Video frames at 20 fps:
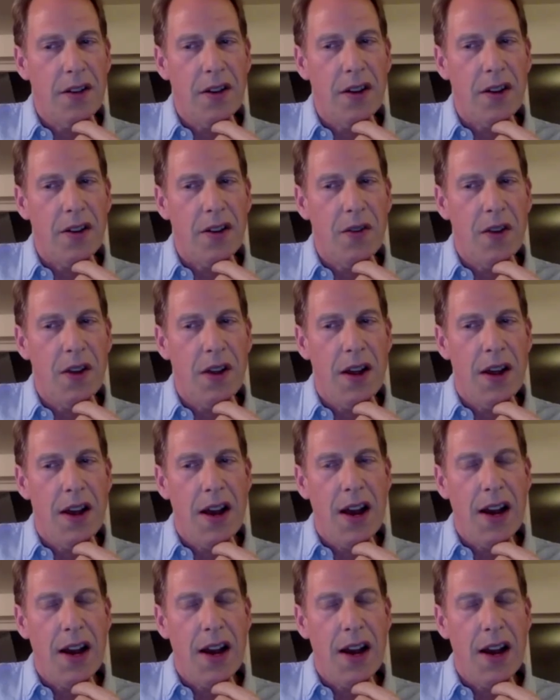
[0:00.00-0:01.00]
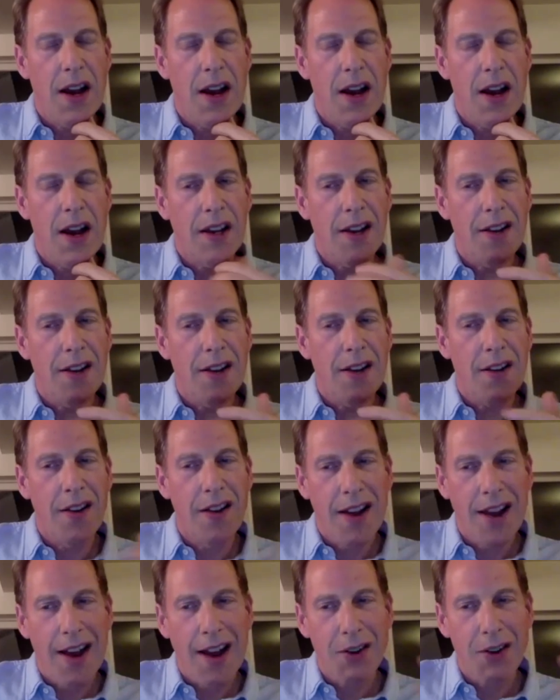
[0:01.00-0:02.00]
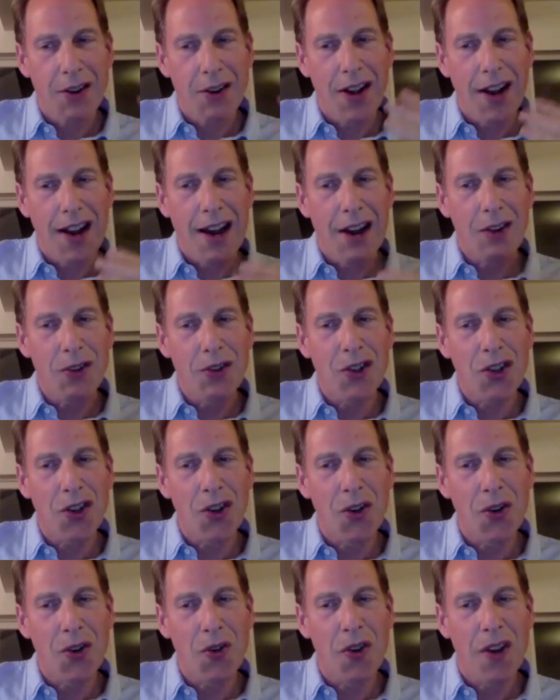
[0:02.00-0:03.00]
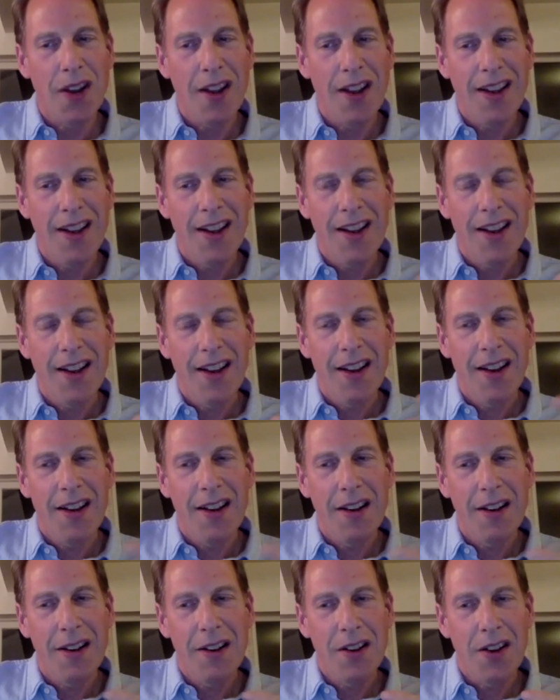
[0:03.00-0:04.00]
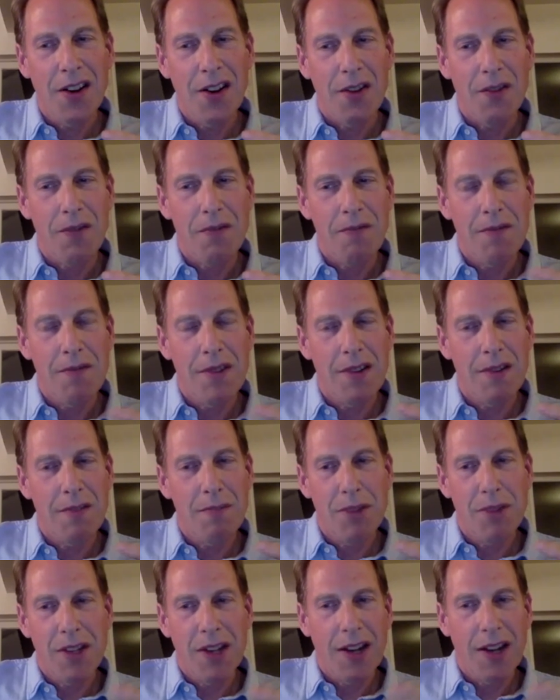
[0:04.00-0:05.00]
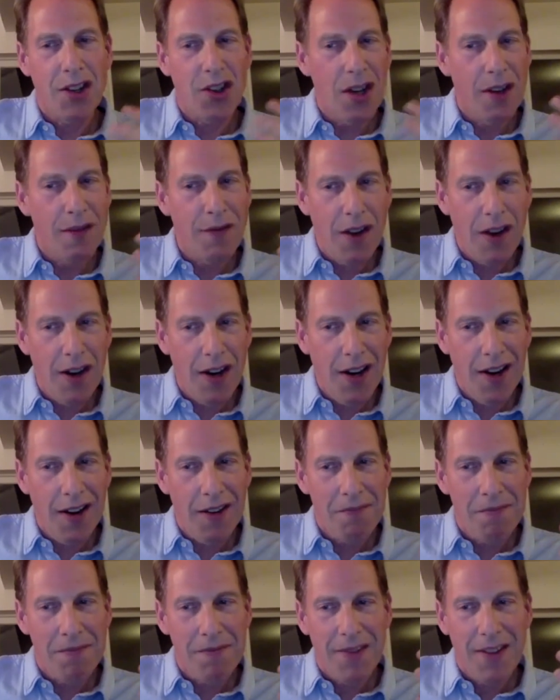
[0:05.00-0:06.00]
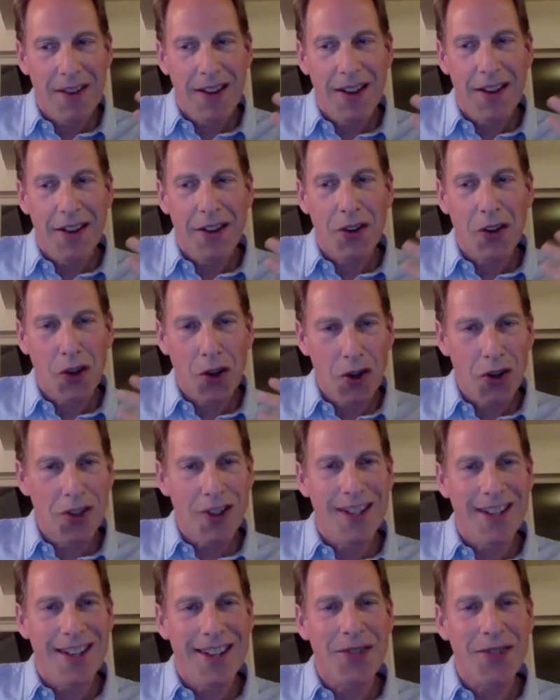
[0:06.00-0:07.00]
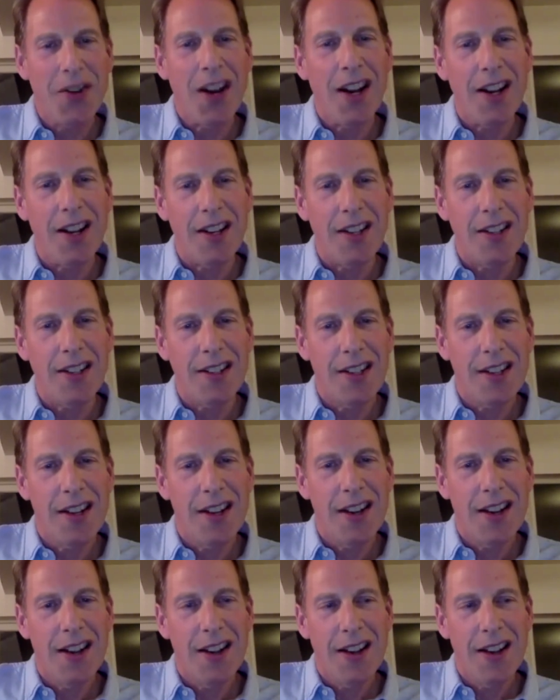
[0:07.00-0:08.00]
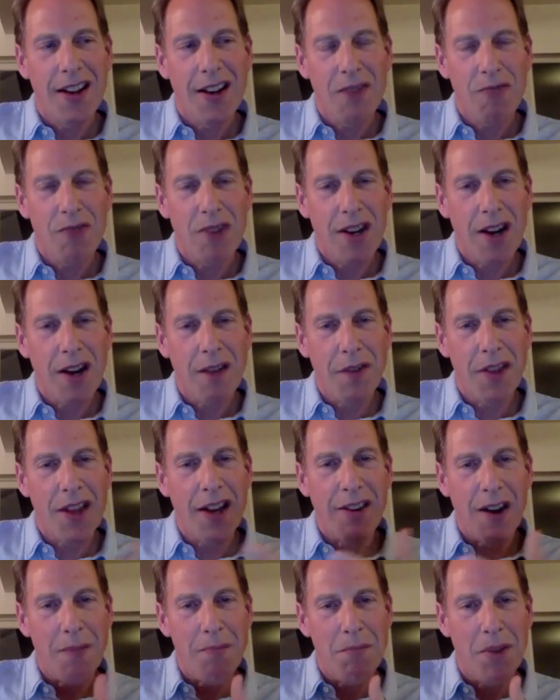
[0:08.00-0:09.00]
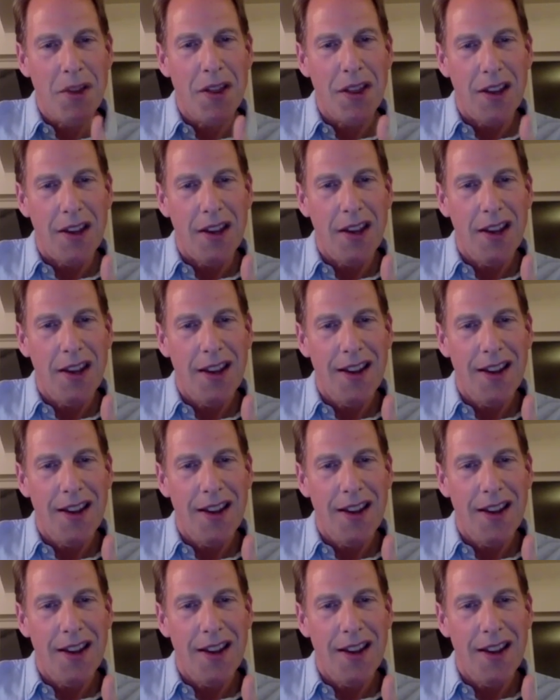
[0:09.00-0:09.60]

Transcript: know, and again, how do, you know, potentially very good Israelis recover their empathy,